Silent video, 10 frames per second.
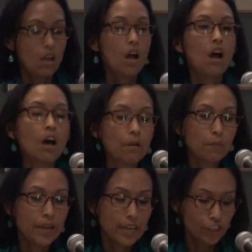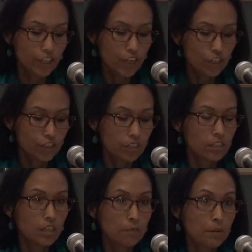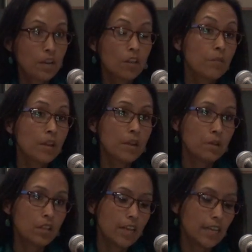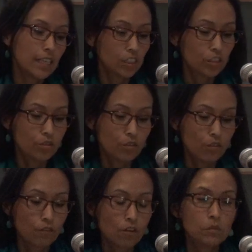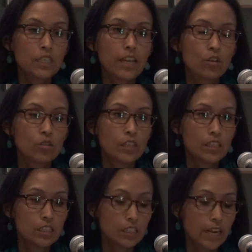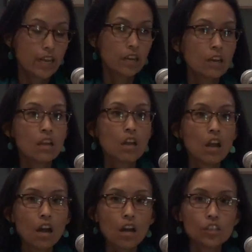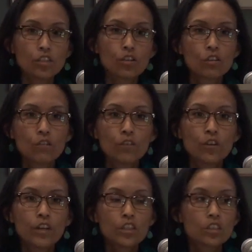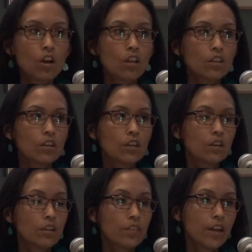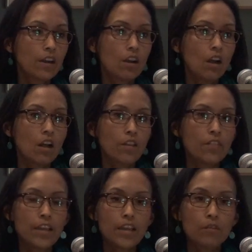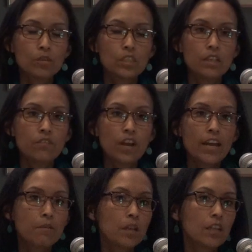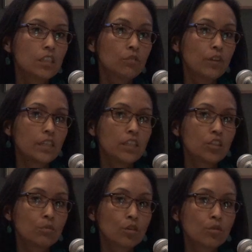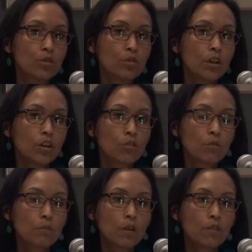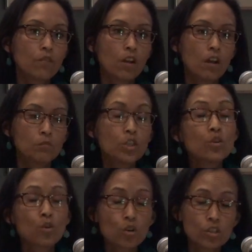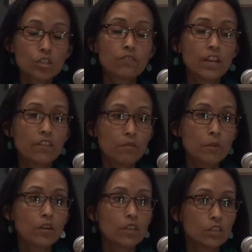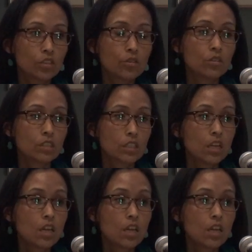My education is I'm an MLIS student from San Jose State, a Circle of Learning Scholar there. They received IMLS funding to recruit a group of 2 cohorts of Native American students